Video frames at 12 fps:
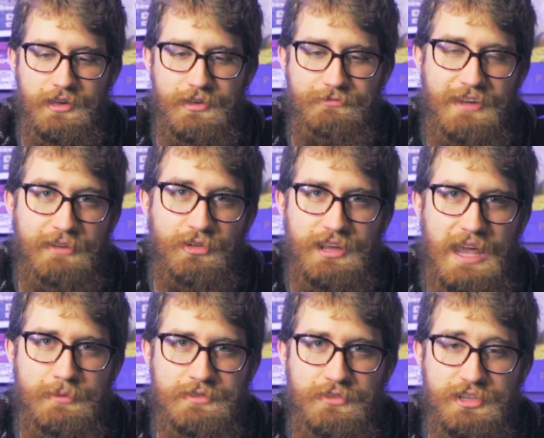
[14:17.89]
favorite
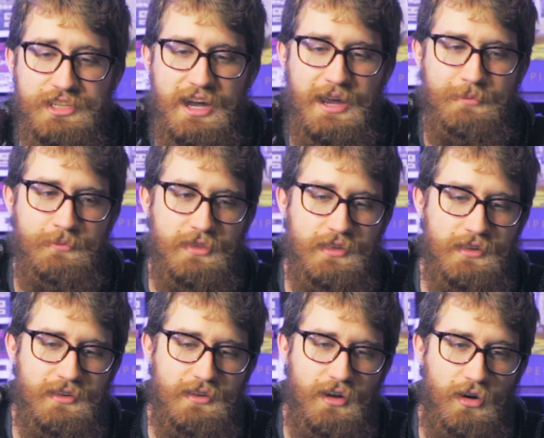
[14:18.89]
games of all time
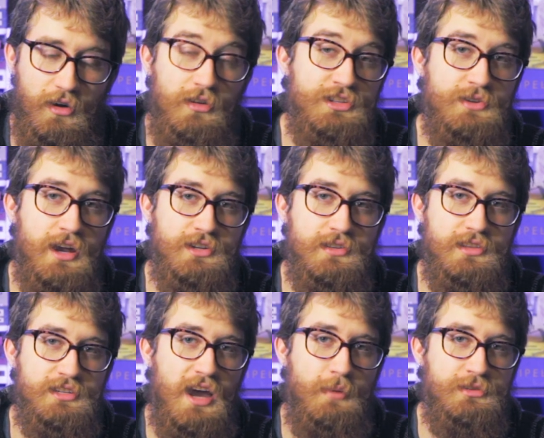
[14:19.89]
are also actually the
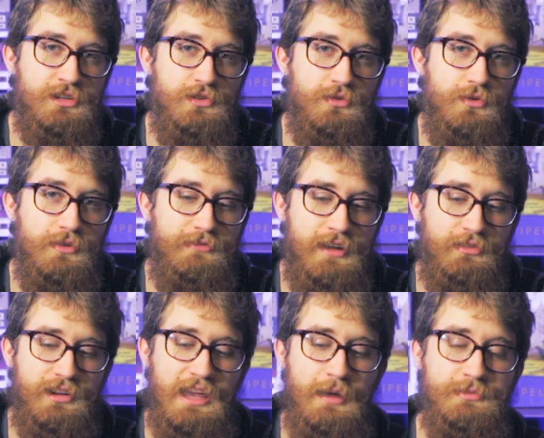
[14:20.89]
top 2
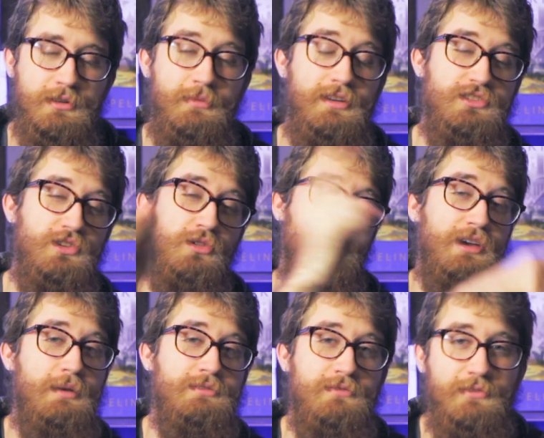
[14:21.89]
favorite games on my solo
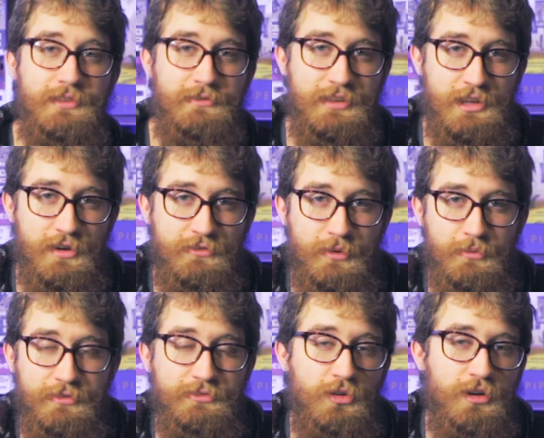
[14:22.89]
games video from
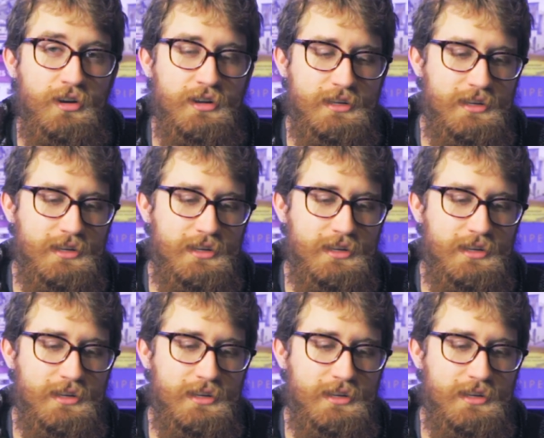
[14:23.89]
before.